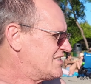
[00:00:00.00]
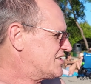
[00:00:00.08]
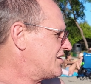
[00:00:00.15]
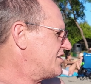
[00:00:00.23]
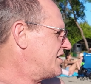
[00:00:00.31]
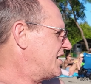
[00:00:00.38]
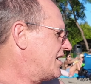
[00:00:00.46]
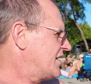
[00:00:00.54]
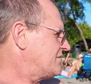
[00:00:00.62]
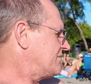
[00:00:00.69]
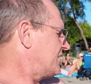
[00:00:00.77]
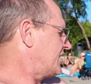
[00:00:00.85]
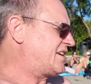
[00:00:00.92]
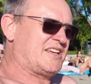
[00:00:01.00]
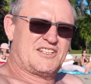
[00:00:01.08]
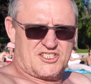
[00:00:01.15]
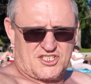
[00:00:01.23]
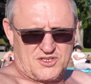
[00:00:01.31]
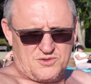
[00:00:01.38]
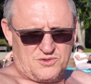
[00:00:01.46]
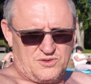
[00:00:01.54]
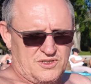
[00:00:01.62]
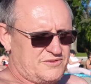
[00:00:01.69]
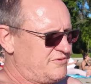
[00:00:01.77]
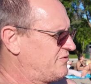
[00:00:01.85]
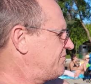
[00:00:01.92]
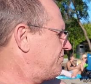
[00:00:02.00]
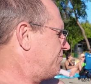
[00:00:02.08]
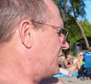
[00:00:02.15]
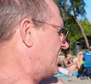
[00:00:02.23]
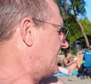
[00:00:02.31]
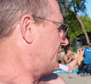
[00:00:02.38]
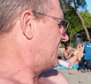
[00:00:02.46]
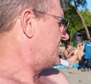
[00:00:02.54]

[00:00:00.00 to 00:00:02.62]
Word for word: so yeah, kids' school. If when